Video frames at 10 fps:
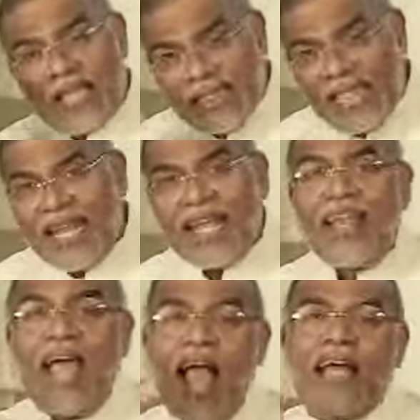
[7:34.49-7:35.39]
they can
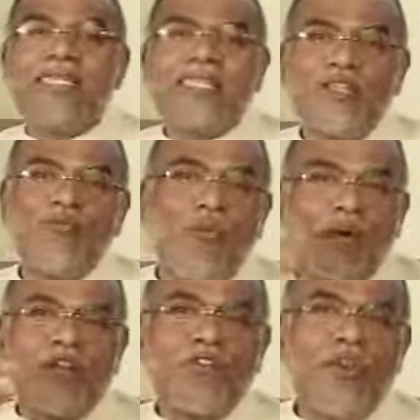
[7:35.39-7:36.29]
access
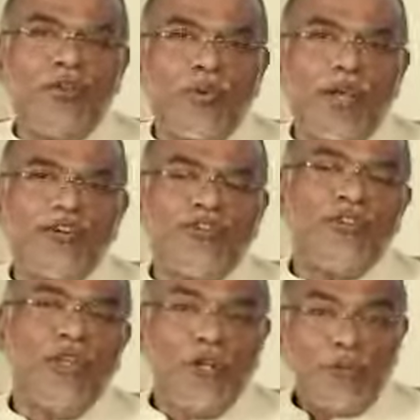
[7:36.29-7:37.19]
vocational education
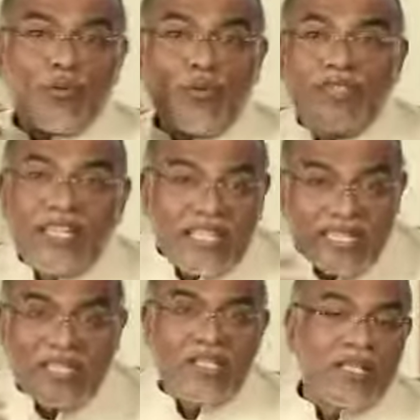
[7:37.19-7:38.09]
through
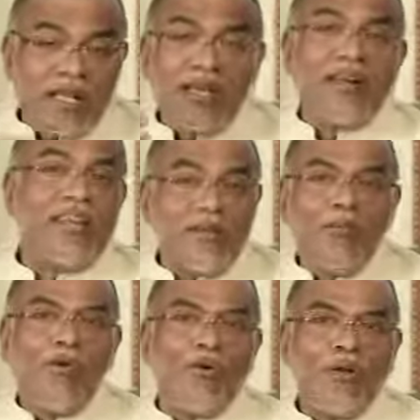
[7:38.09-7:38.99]
distance learning
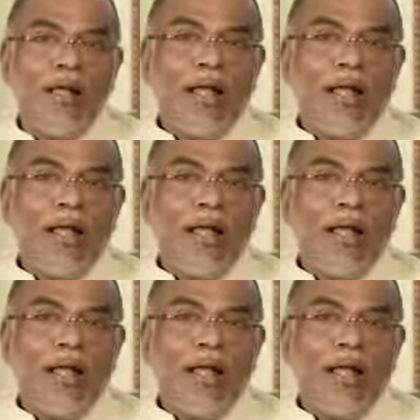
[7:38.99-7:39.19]
mode.